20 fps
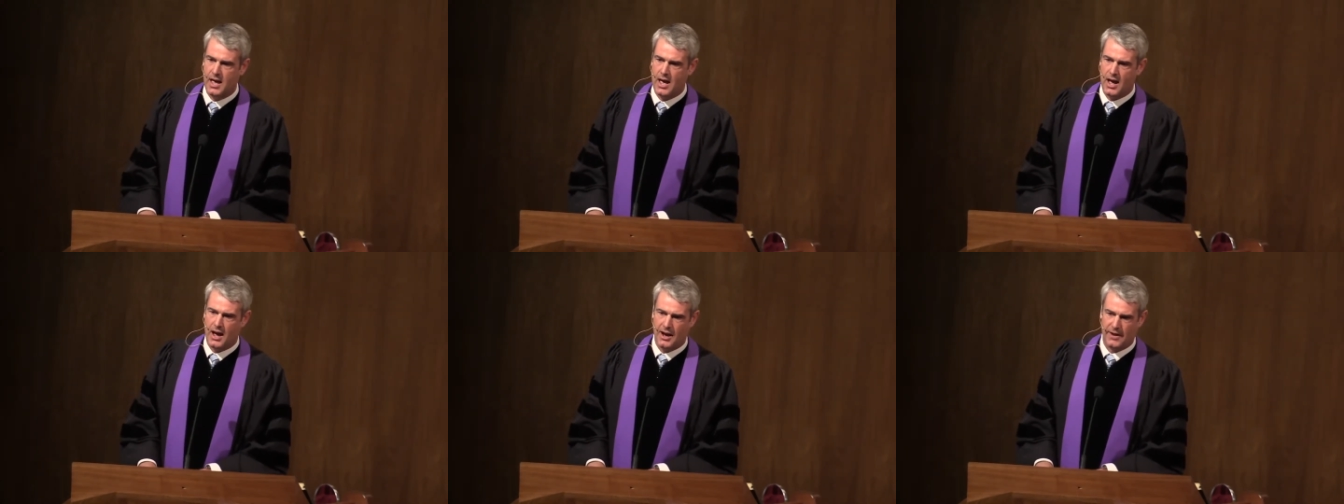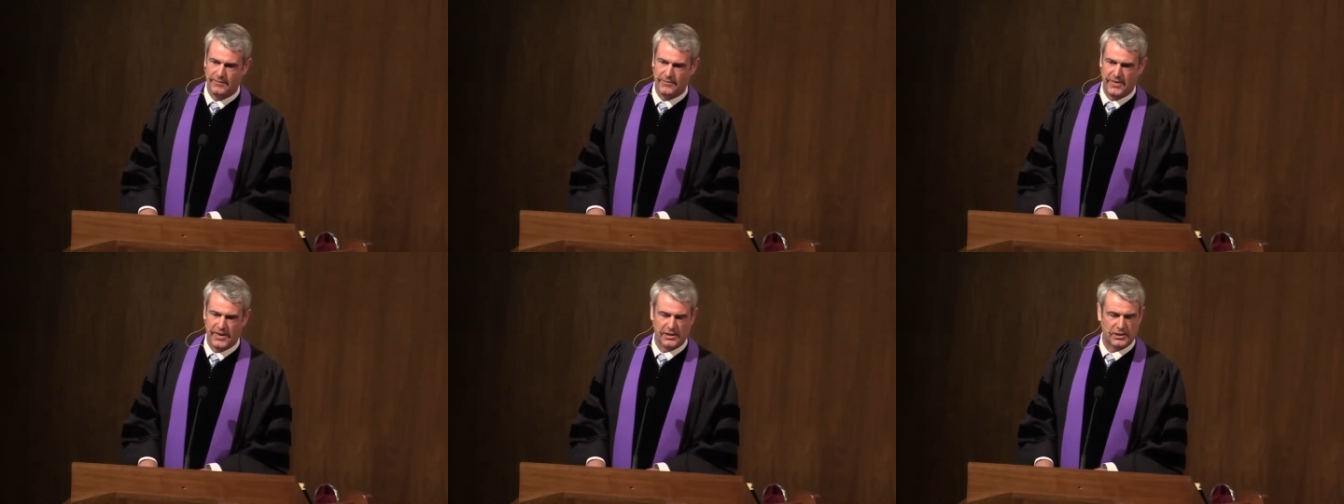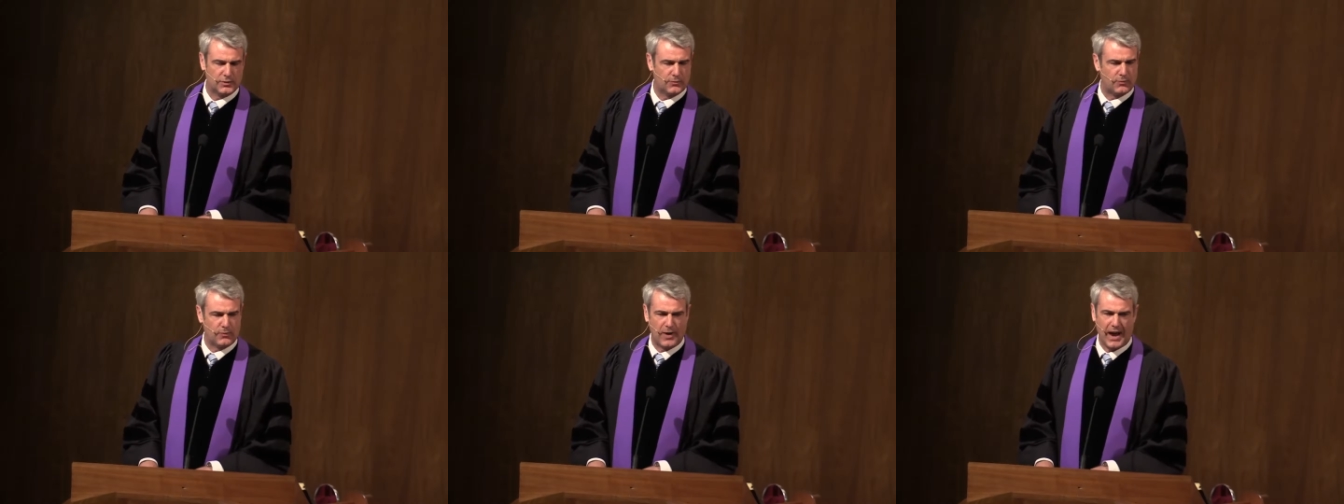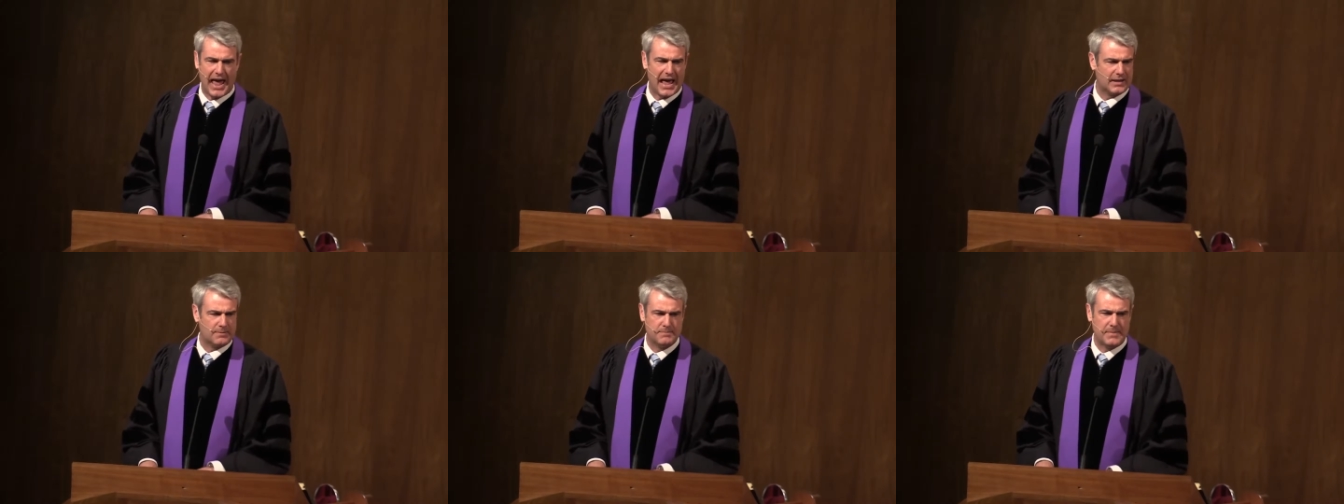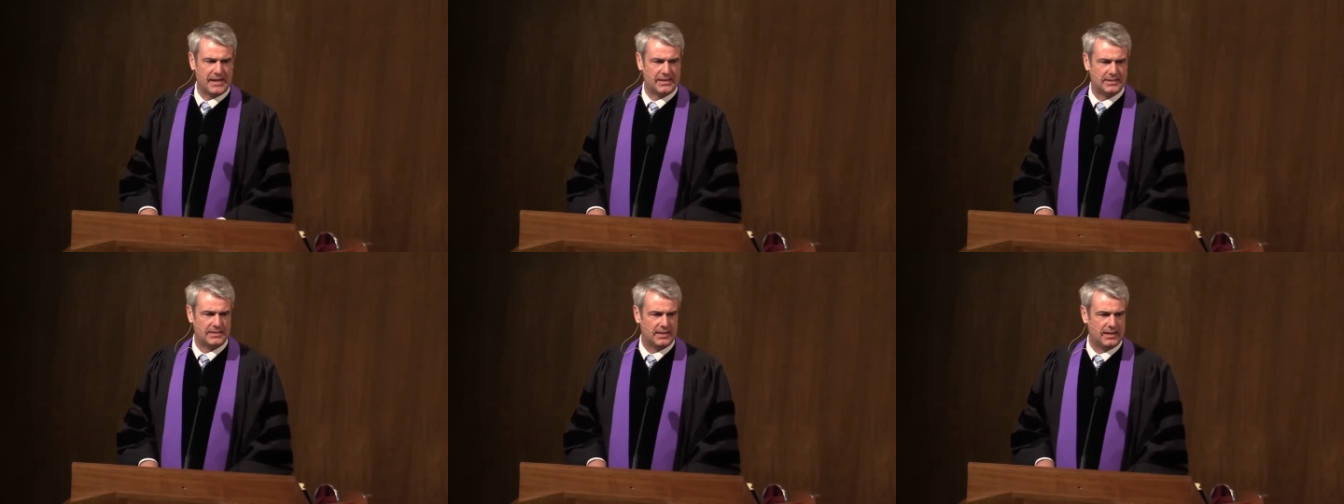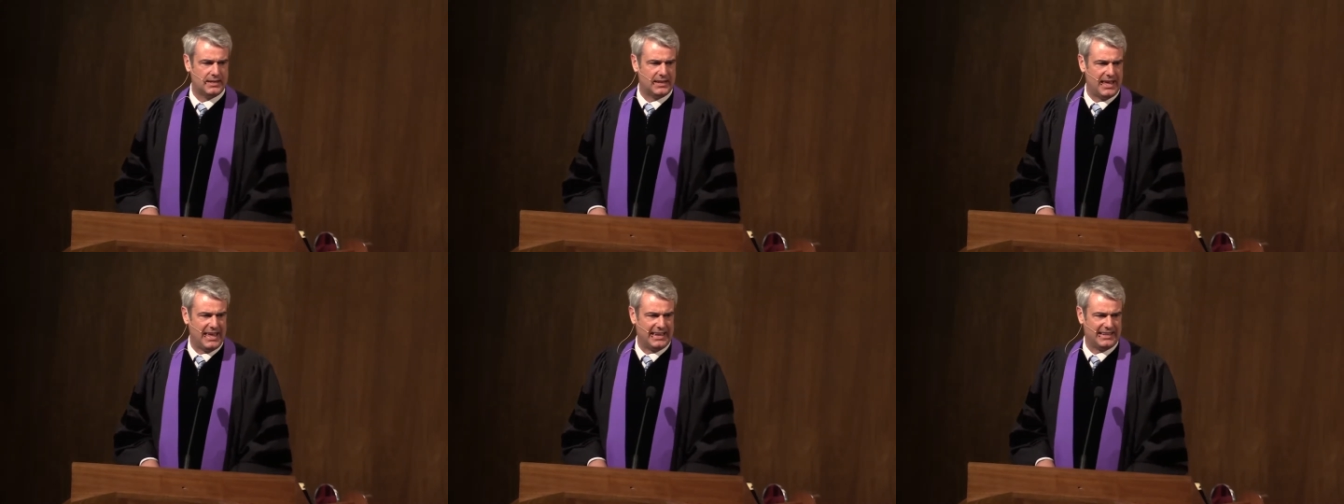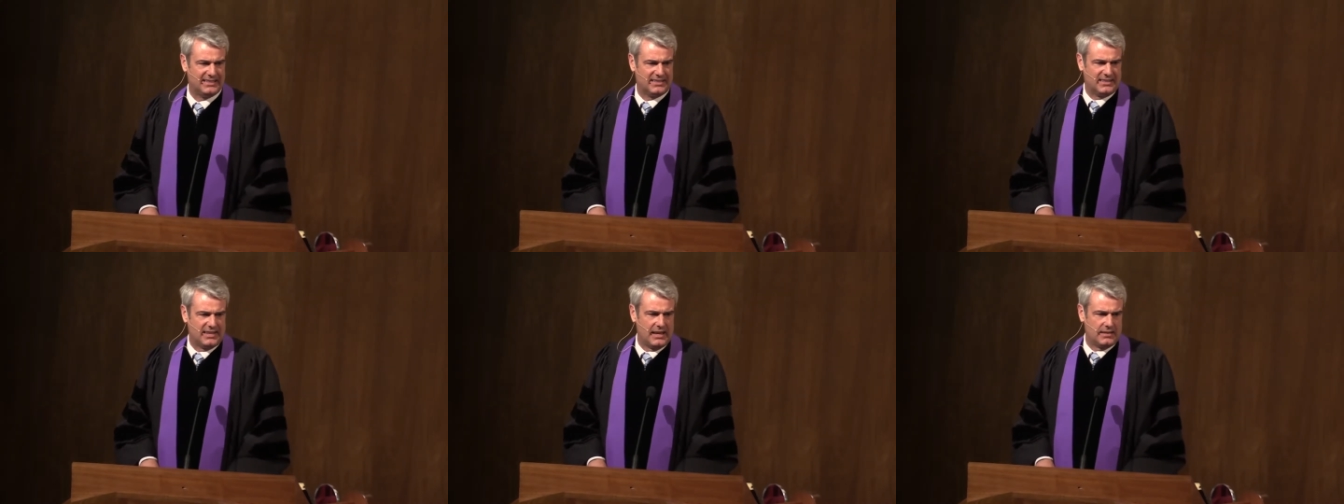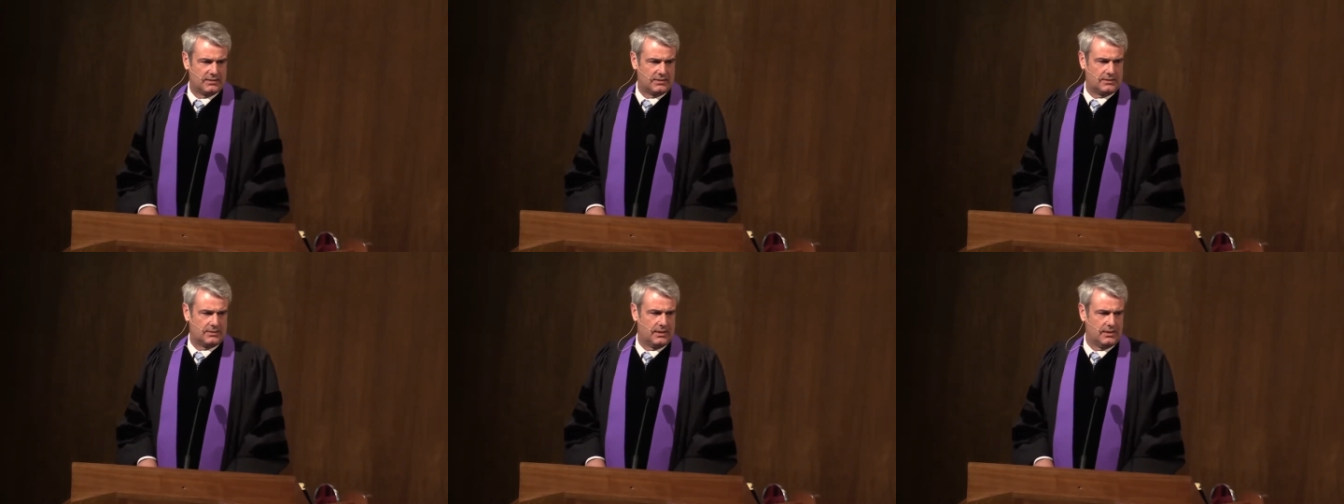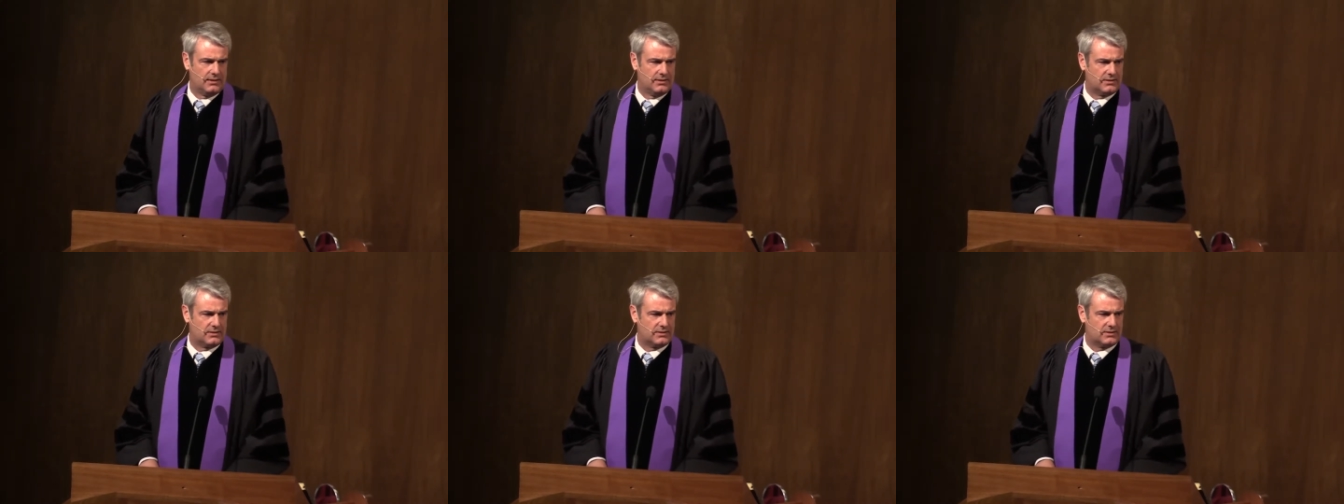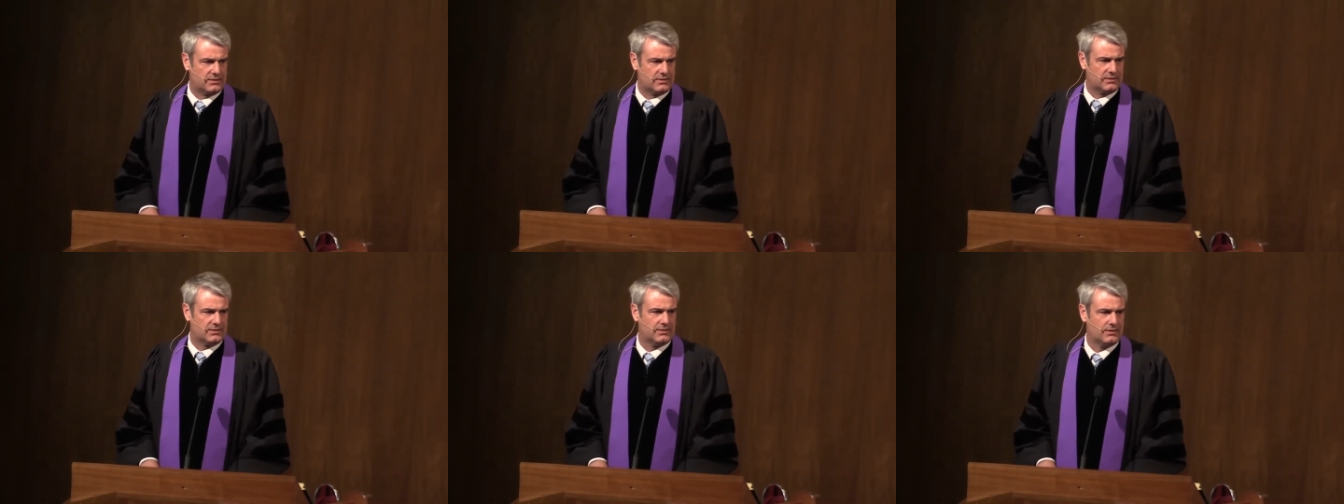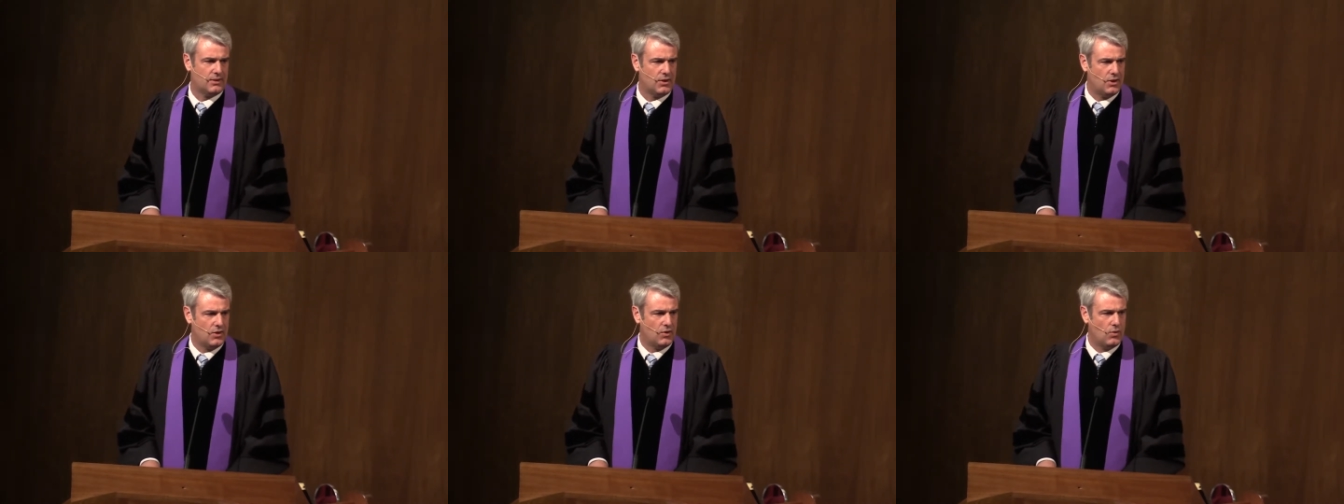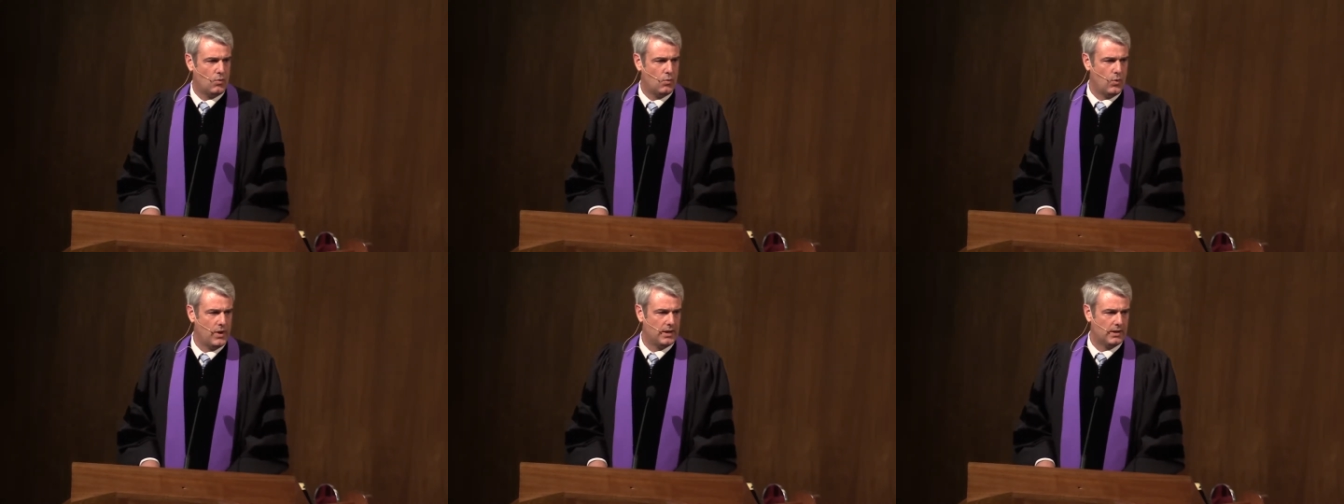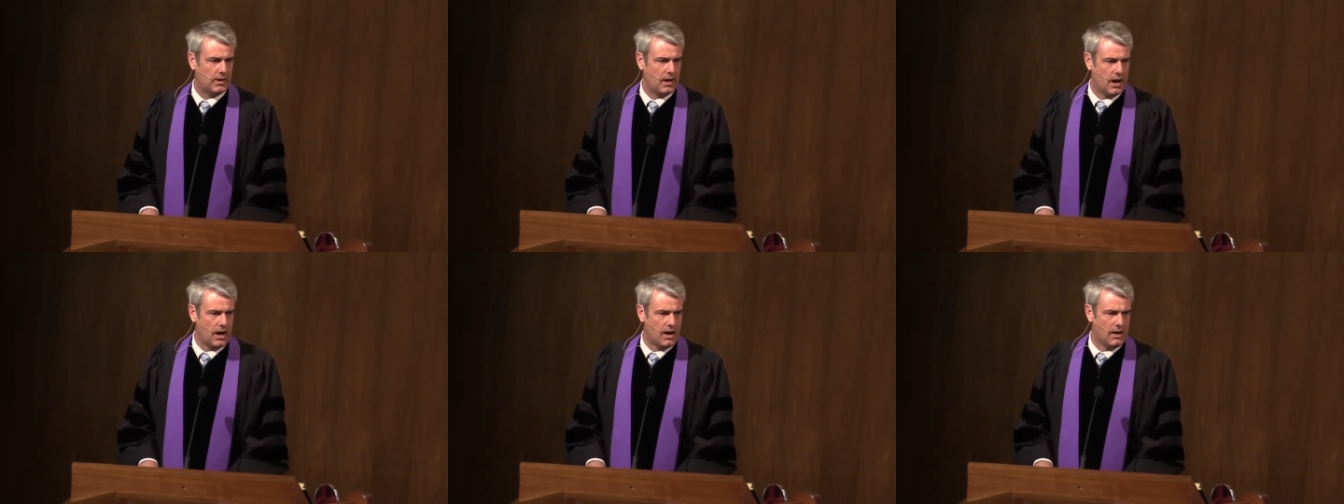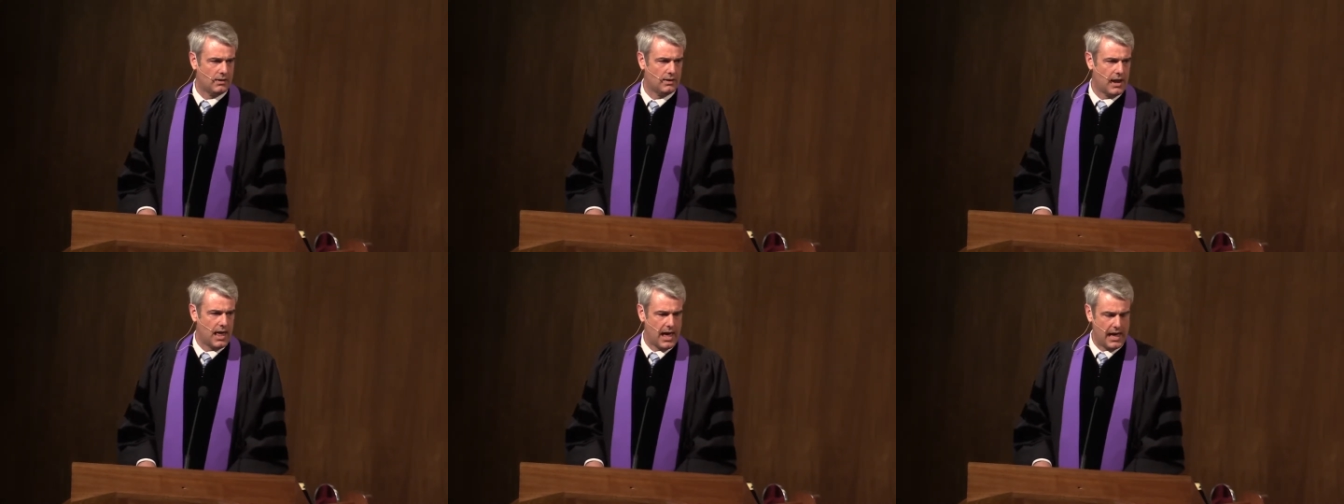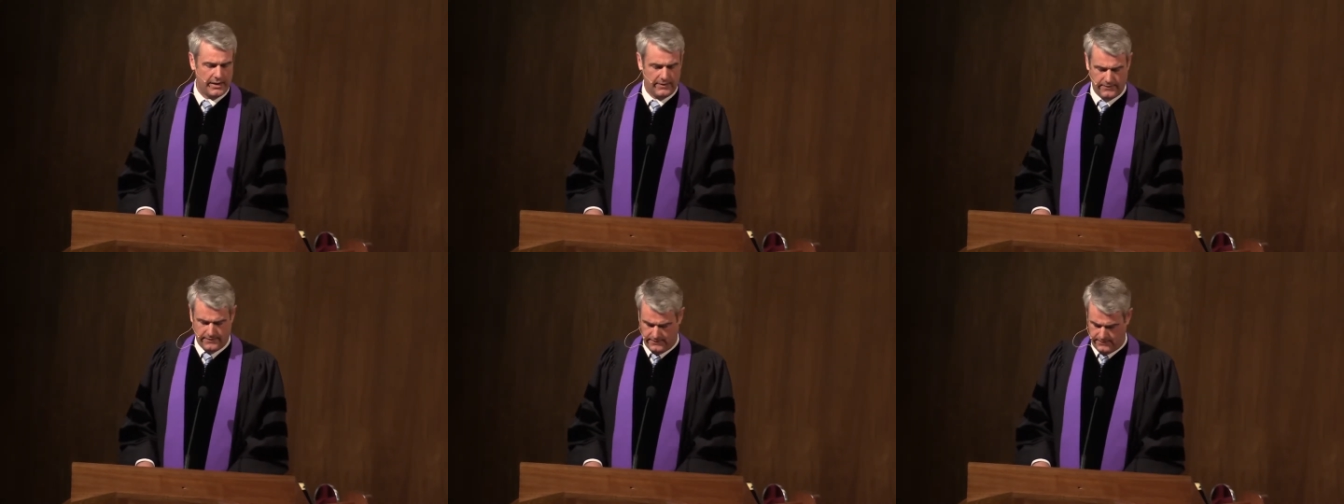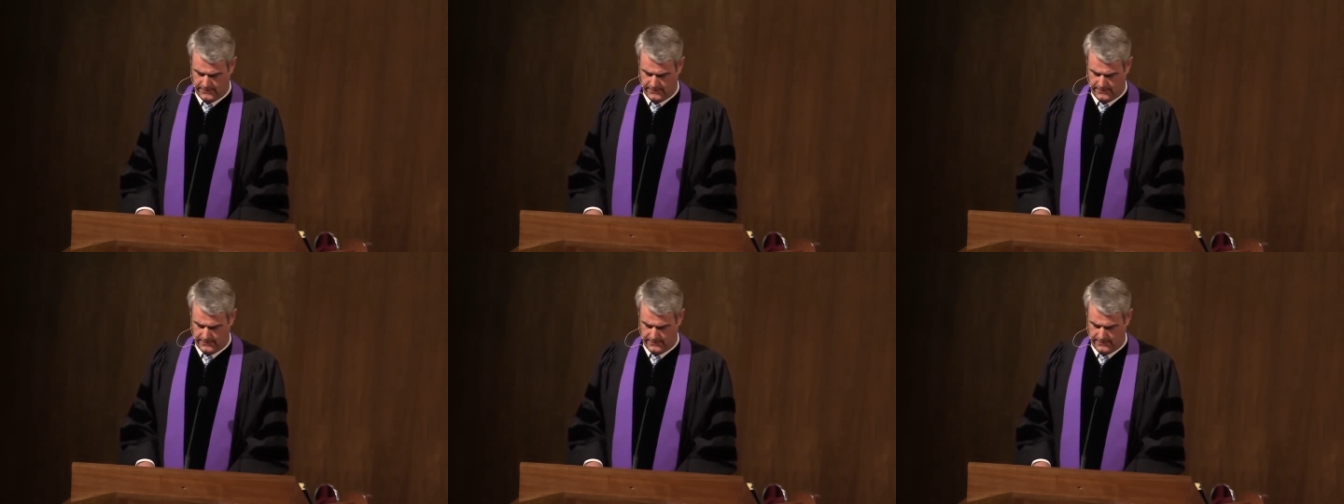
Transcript: of this fragmented existence we call life,